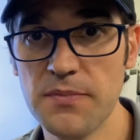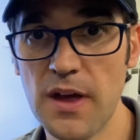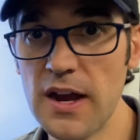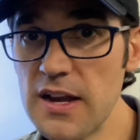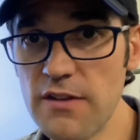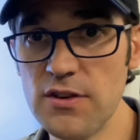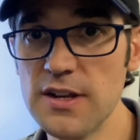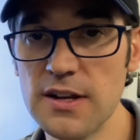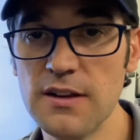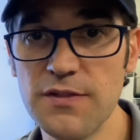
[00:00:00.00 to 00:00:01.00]
I never
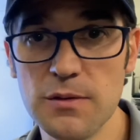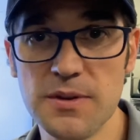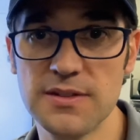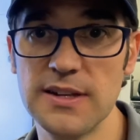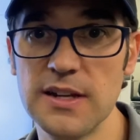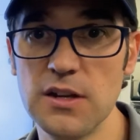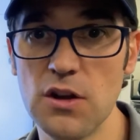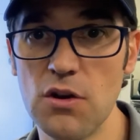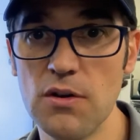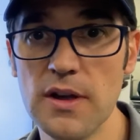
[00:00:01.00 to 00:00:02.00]
did it in the field because I didn't
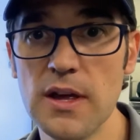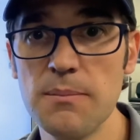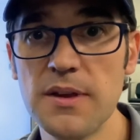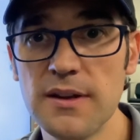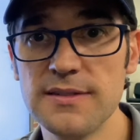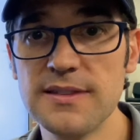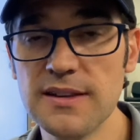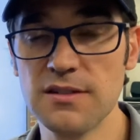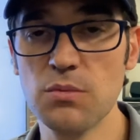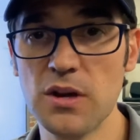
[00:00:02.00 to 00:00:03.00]
know. Because
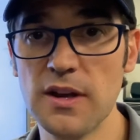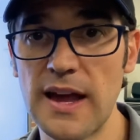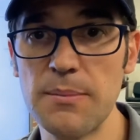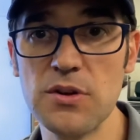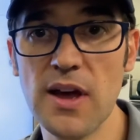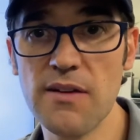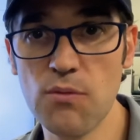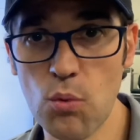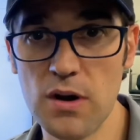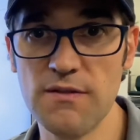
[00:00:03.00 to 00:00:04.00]
this is what could happen. You have
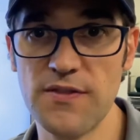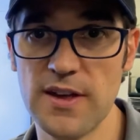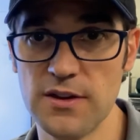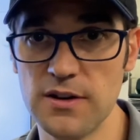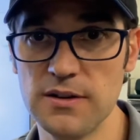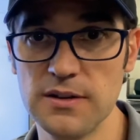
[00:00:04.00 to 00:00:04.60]
one failure.